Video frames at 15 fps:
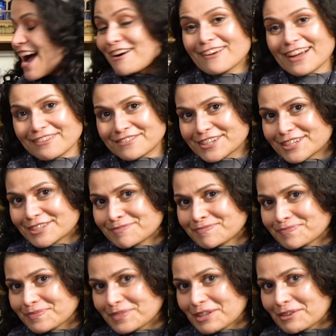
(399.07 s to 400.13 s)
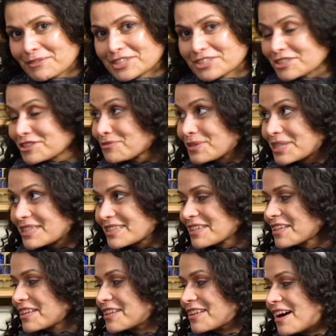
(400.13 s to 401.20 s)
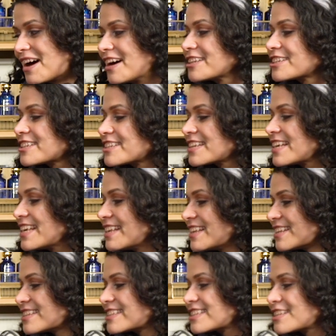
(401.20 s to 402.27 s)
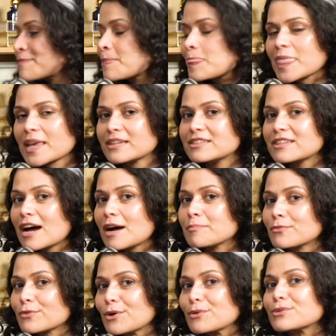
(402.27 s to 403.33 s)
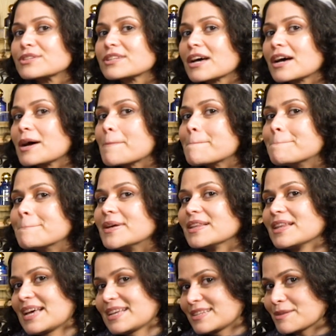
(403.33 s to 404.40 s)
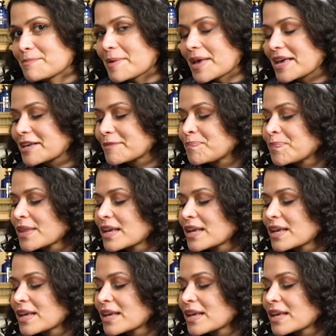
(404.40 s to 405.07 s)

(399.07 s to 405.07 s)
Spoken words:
However, what just recently launched is Dame Rosa Millesime.